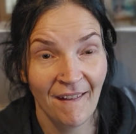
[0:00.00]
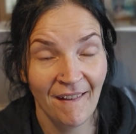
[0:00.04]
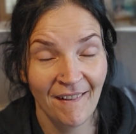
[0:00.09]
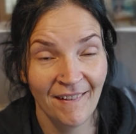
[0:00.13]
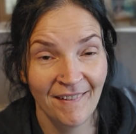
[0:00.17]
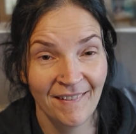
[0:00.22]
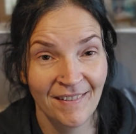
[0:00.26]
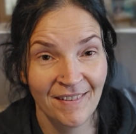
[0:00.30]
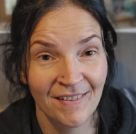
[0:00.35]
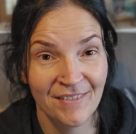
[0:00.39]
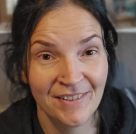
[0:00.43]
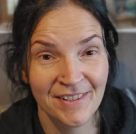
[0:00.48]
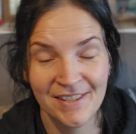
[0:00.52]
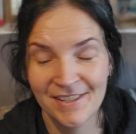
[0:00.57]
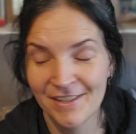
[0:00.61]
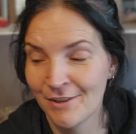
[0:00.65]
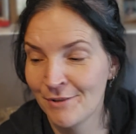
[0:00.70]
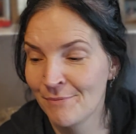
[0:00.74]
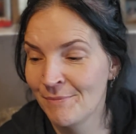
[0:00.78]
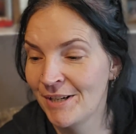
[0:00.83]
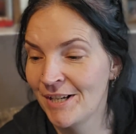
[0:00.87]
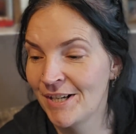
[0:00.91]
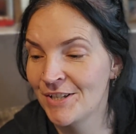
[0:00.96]
I love it
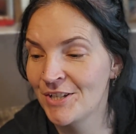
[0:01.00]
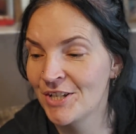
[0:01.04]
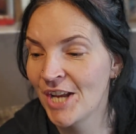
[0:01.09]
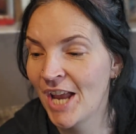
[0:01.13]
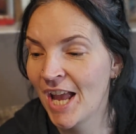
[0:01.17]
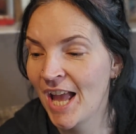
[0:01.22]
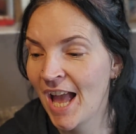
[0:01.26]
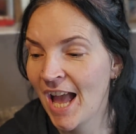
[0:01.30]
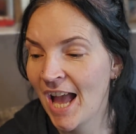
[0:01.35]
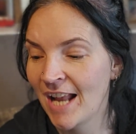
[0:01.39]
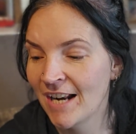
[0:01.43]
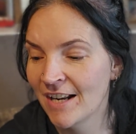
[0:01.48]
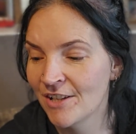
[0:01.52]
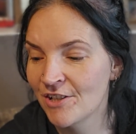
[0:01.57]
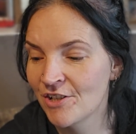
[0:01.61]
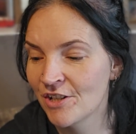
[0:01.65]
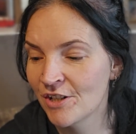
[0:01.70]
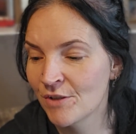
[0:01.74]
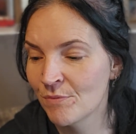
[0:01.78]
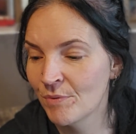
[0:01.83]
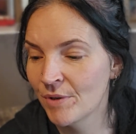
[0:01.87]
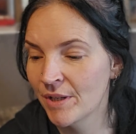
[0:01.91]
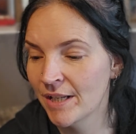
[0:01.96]
so much, and I
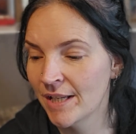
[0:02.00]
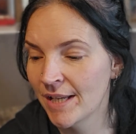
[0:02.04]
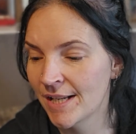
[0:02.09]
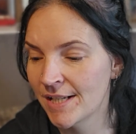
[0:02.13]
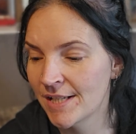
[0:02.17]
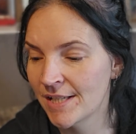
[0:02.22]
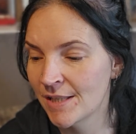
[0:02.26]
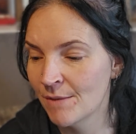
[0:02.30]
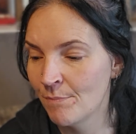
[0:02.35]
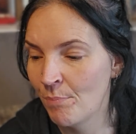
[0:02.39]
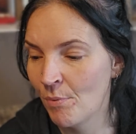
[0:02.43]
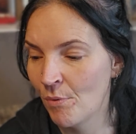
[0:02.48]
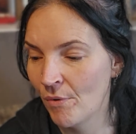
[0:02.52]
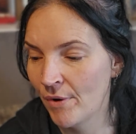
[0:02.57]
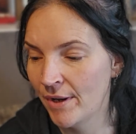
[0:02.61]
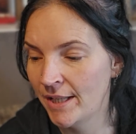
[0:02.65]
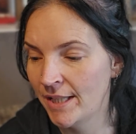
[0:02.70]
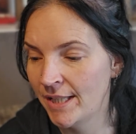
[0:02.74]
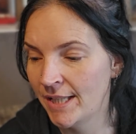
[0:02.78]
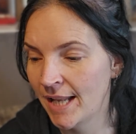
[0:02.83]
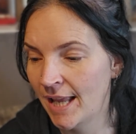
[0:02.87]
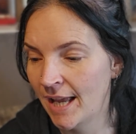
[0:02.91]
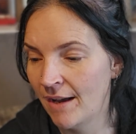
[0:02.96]
just want to get to the
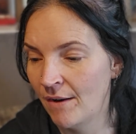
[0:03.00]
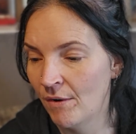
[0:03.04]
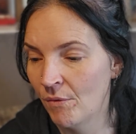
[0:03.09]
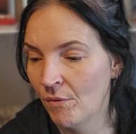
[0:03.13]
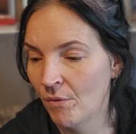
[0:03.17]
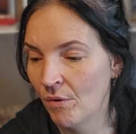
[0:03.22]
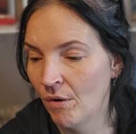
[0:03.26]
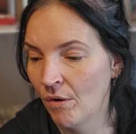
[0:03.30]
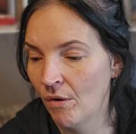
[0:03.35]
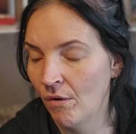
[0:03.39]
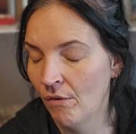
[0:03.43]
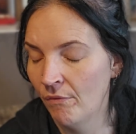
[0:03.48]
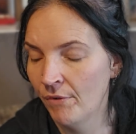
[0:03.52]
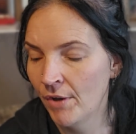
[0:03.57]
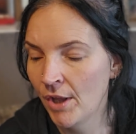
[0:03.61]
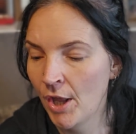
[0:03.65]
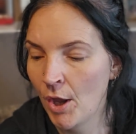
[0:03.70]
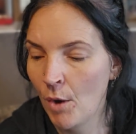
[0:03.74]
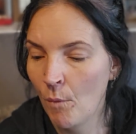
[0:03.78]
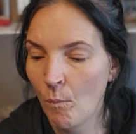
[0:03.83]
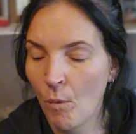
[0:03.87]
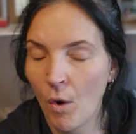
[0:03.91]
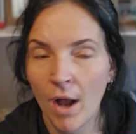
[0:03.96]
point now of
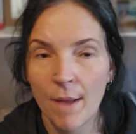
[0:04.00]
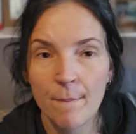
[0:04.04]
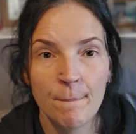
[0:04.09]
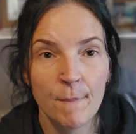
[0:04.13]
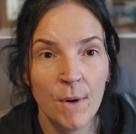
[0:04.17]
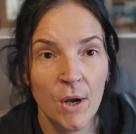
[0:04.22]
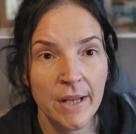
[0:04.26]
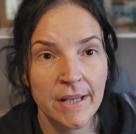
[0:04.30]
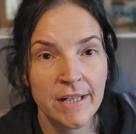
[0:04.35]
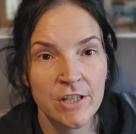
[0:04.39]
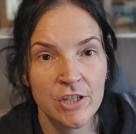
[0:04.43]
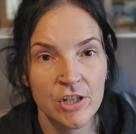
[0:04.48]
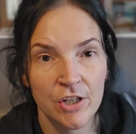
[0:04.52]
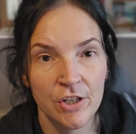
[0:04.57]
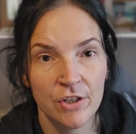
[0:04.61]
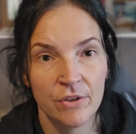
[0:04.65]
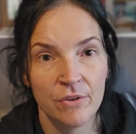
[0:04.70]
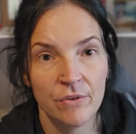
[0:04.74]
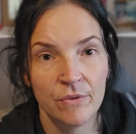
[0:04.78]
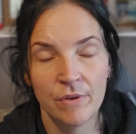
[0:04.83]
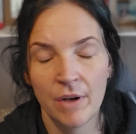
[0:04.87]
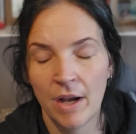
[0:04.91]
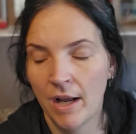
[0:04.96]
what I might
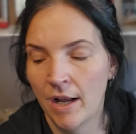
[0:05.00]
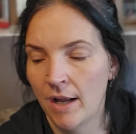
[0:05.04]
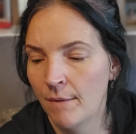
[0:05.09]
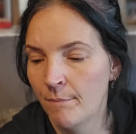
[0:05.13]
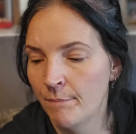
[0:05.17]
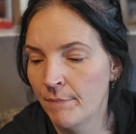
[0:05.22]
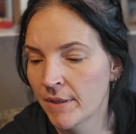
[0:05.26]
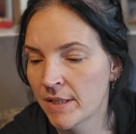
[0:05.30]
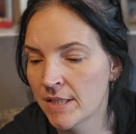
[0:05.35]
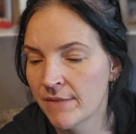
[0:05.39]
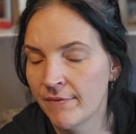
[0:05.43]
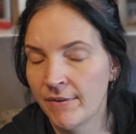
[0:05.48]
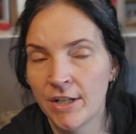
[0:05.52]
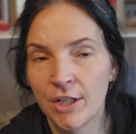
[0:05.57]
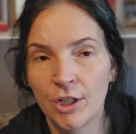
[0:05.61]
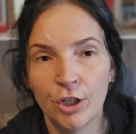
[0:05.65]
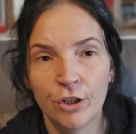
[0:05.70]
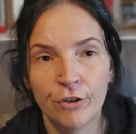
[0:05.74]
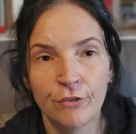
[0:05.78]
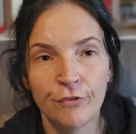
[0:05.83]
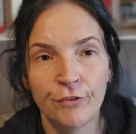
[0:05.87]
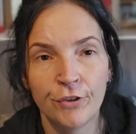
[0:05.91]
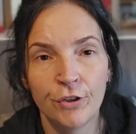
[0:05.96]
do, because I've only
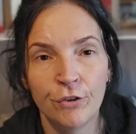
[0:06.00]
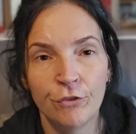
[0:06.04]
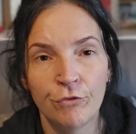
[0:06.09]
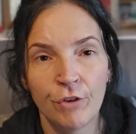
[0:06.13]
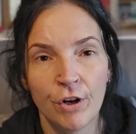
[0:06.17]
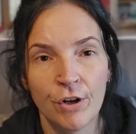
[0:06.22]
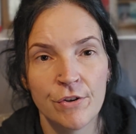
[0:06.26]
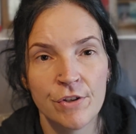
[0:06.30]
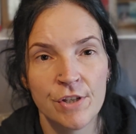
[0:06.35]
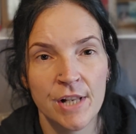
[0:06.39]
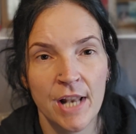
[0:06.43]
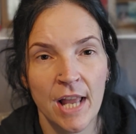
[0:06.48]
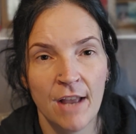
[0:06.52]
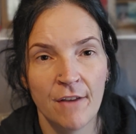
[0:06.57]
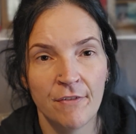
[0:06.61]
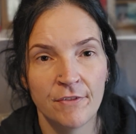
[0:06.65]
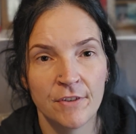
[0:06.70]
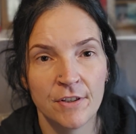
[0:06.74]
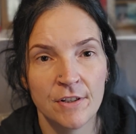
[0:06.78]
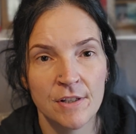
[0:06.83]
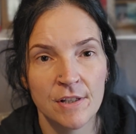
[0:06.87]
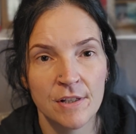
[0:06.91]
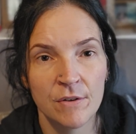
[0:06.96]
got a few rows
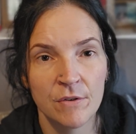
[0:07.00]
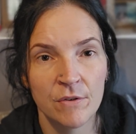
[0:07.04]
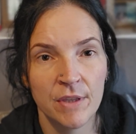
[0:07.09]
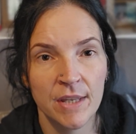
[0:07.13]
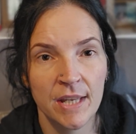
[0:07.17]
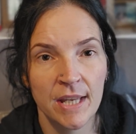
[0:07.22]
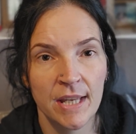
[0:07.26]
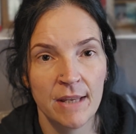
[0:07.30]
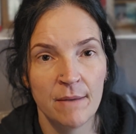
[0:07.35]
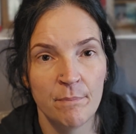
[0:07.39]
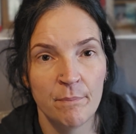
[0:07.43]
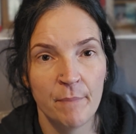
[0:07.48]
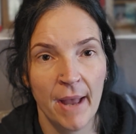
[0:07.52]
left until the